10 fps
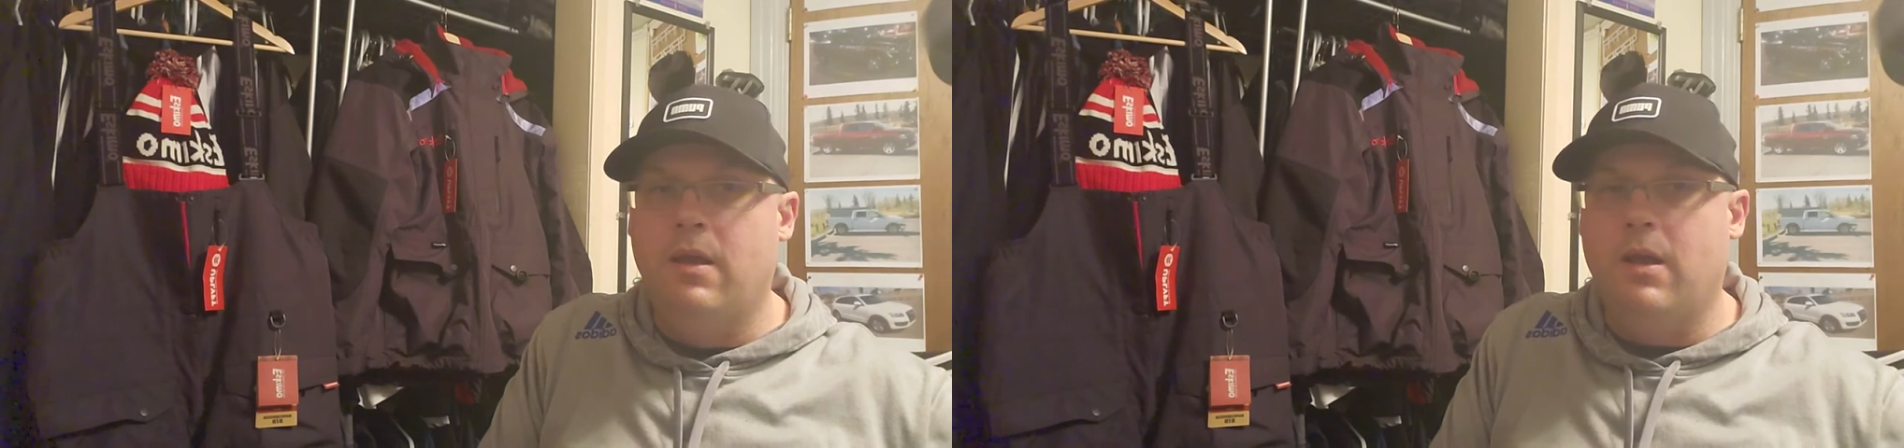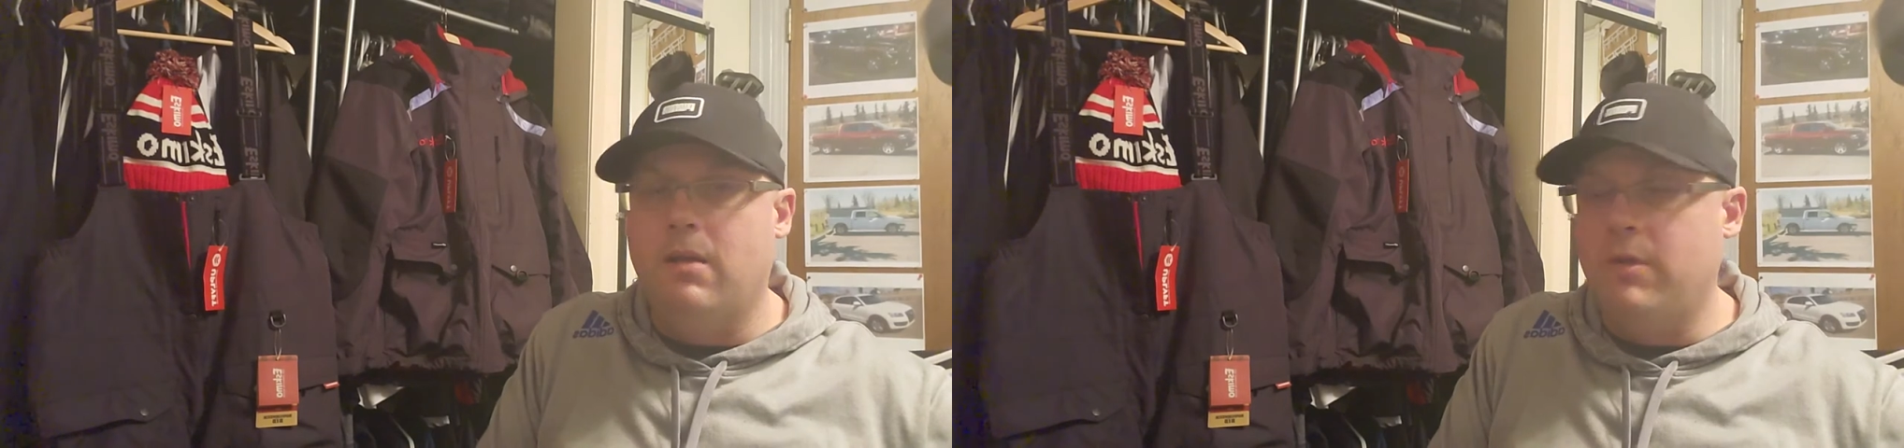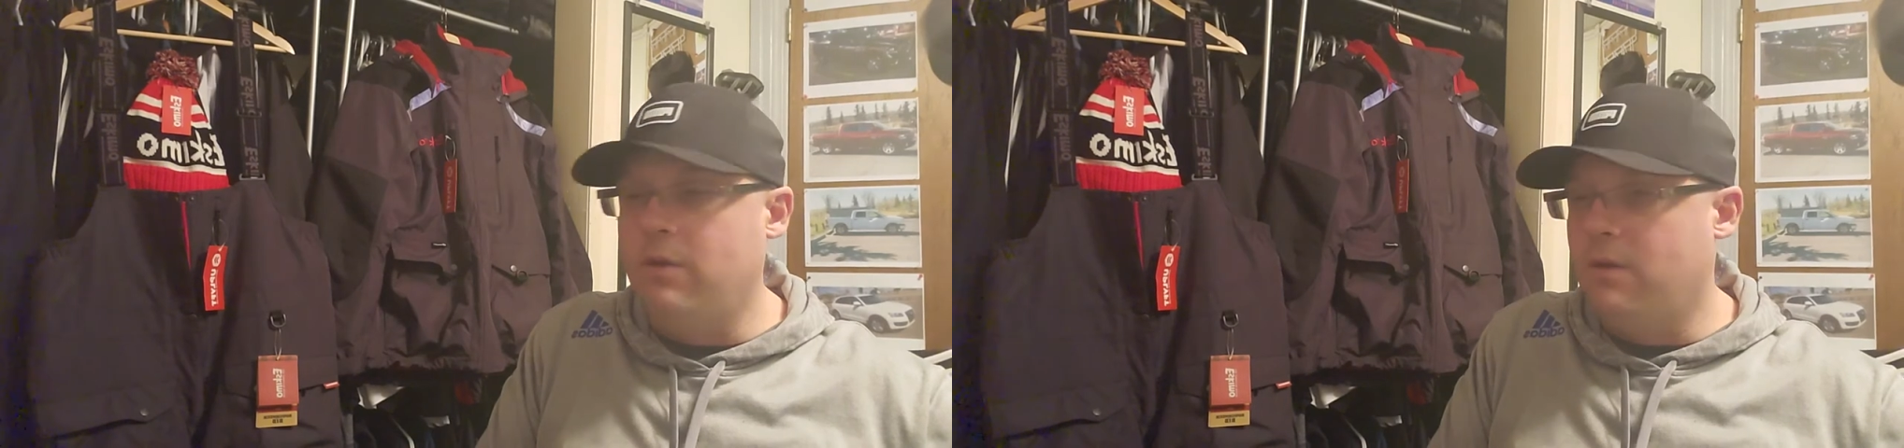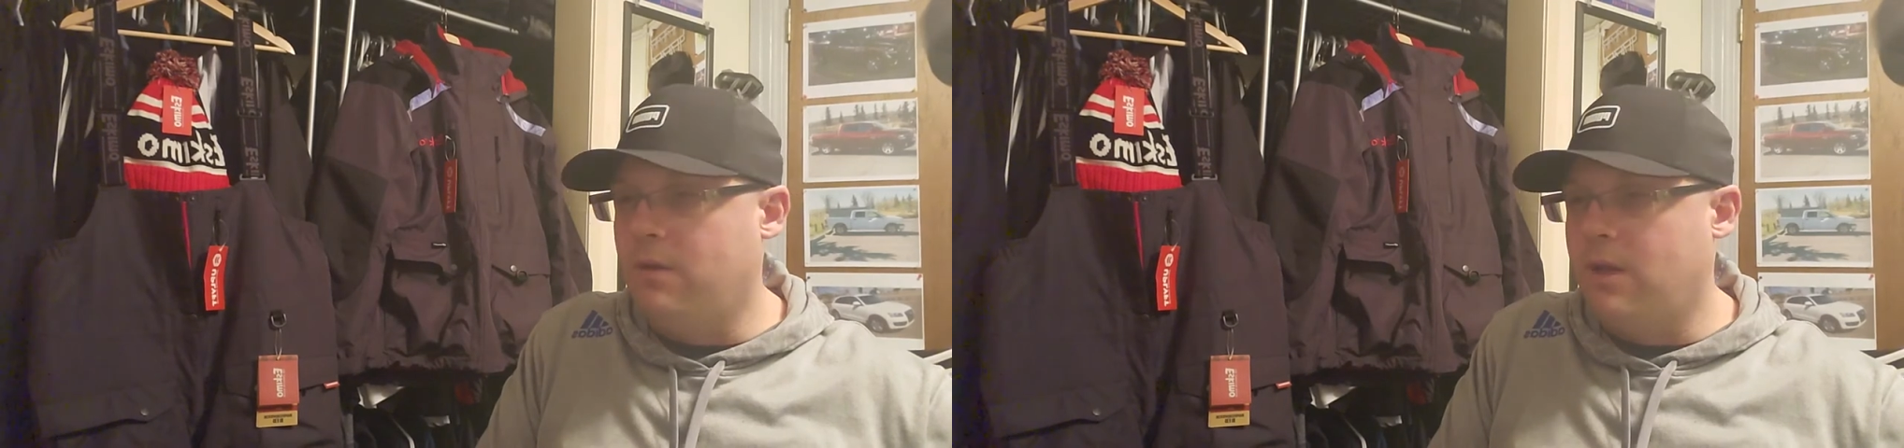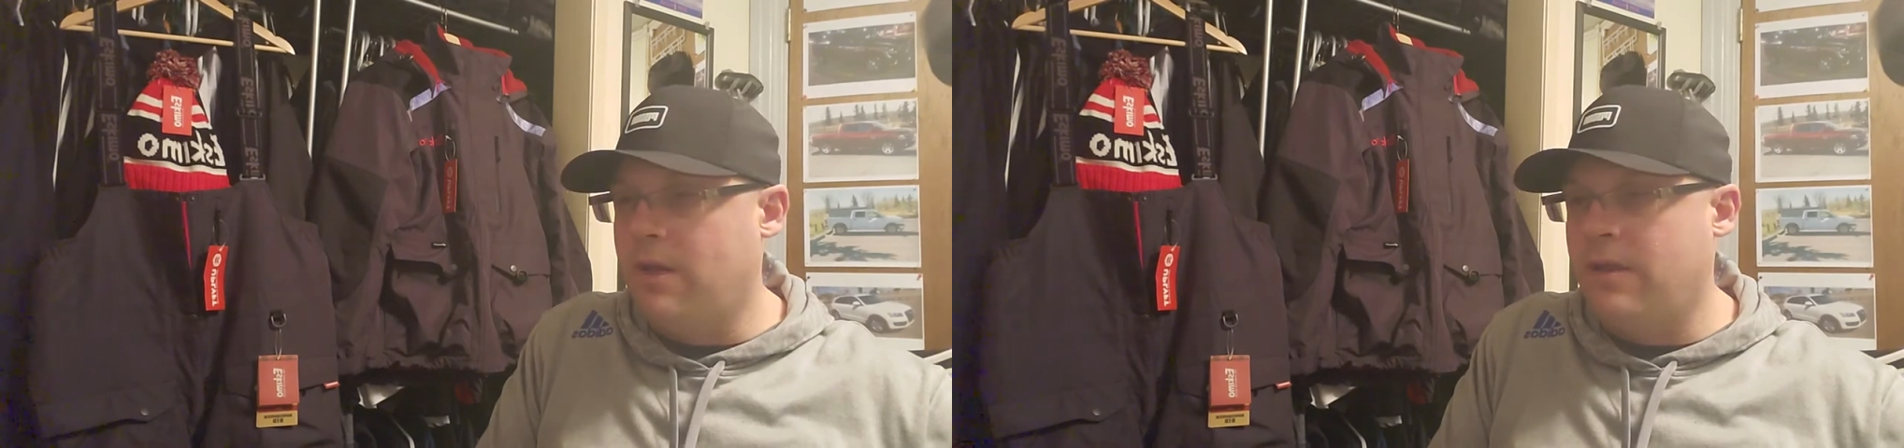I'm going to be doing a
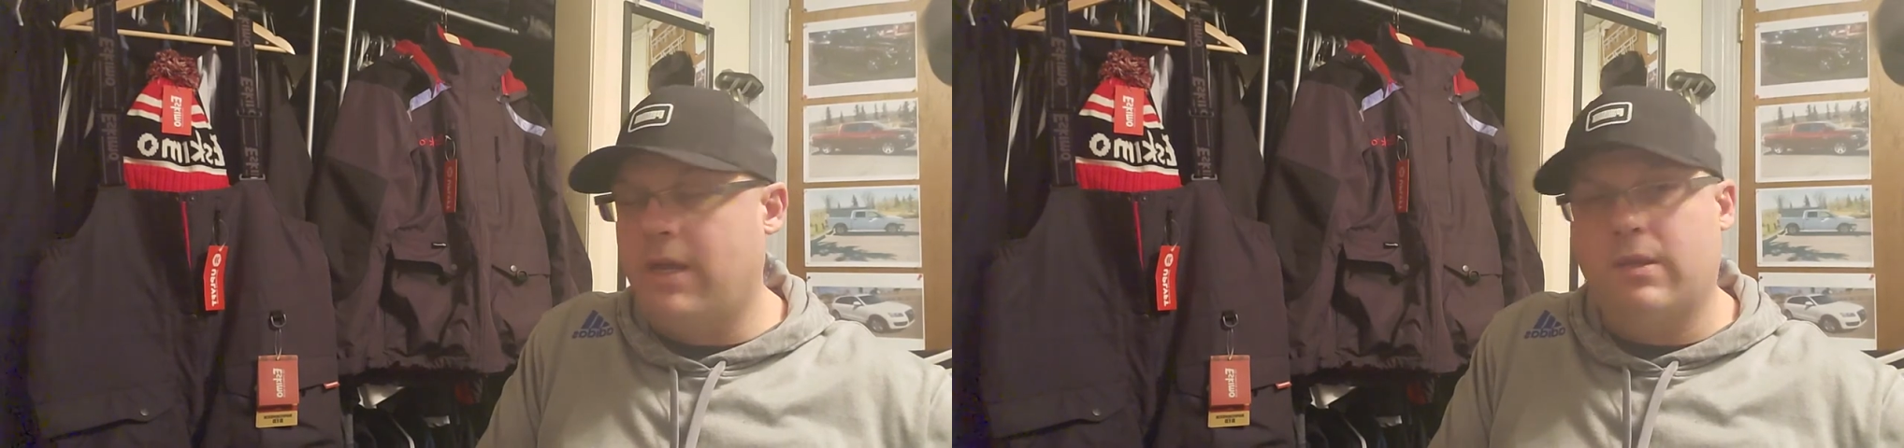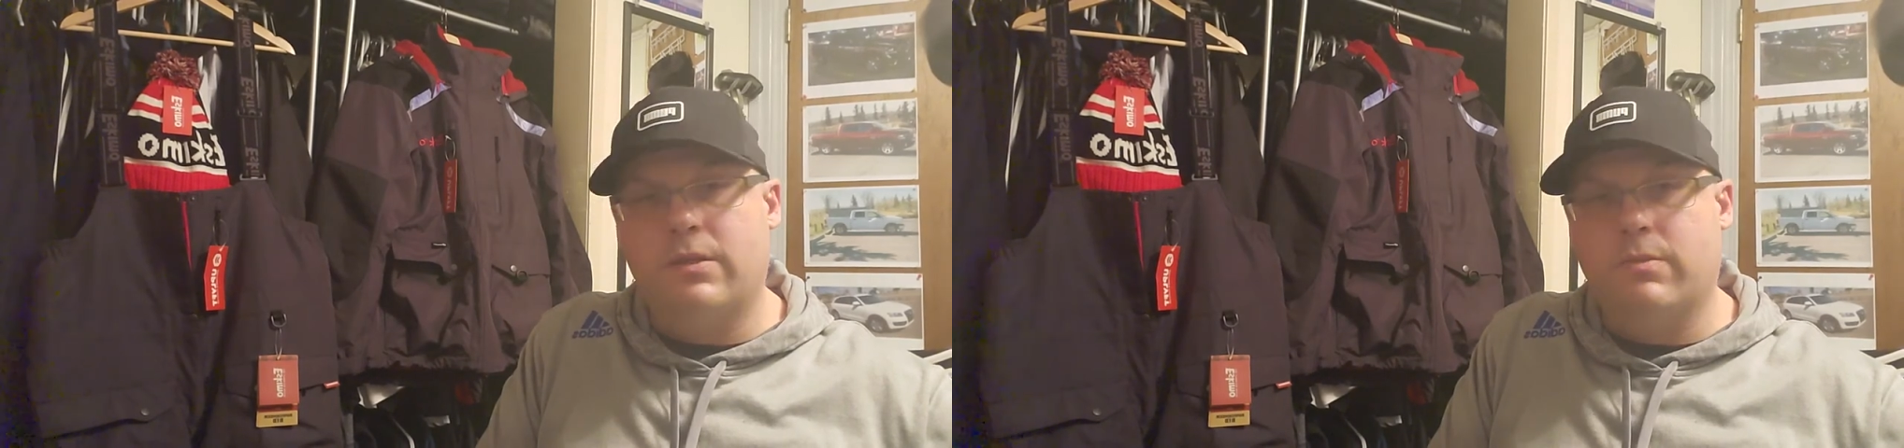lot of that.